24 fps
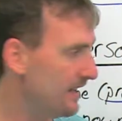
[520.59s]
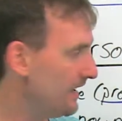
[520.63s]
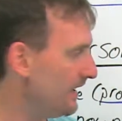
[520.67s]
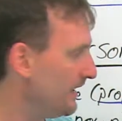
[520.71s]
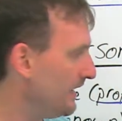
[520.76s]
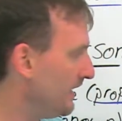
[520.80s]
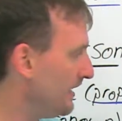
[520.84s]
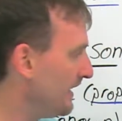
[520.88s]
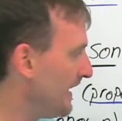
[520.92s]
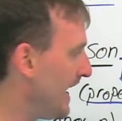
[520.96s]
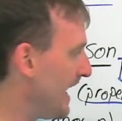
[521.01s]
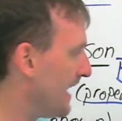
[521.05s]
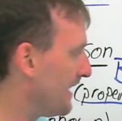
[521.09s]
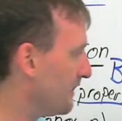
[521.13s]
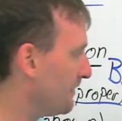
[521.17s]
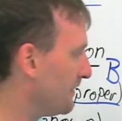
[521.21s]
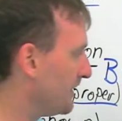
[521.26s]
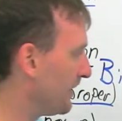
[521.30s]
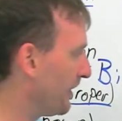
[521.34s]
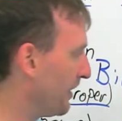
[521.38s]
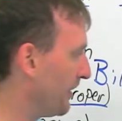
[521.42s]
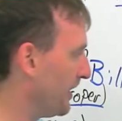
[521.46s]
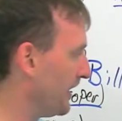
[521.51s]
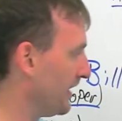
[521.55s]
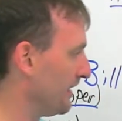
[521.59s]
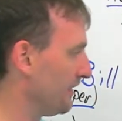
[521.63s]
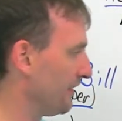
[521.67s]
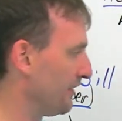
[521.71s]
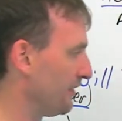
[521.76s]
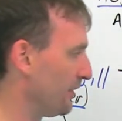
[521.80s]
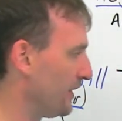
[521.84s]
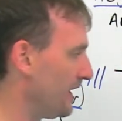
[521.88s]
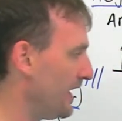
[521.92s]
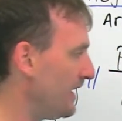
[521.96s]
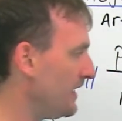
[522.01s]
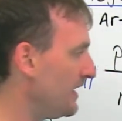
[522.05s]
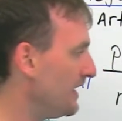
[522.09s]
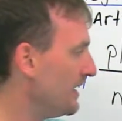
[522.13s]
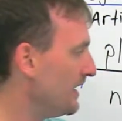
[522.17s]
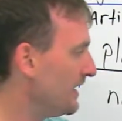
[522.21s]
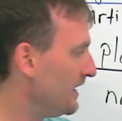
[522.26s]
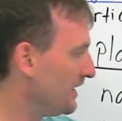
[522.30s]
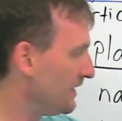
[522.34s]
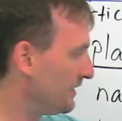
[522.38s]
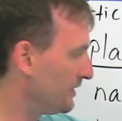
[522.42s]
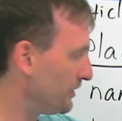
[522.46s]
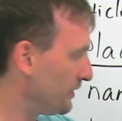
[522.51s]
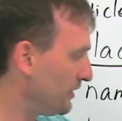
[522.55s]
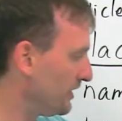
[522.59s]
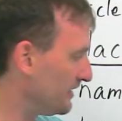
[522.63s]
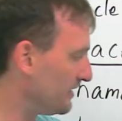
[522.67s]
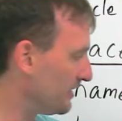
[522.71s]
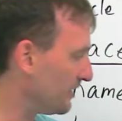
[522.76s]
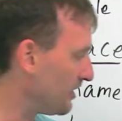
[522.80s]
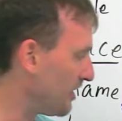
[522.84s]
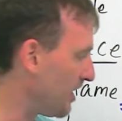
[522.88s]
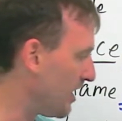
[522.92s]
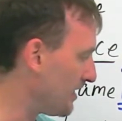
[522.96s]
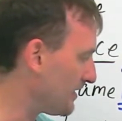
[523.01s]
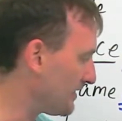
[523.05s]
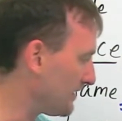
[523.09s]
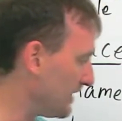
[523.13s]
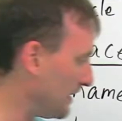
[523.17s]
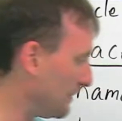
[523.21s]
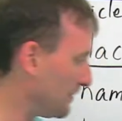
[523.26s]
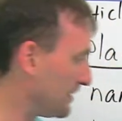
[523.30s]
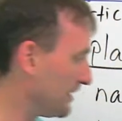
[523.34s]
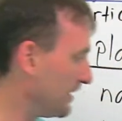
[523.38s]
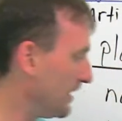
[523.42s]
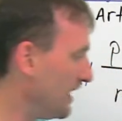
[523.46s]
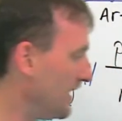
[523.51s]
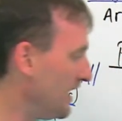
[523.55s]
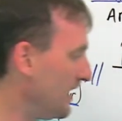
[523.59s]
inanimate things, okay? So these are concepts.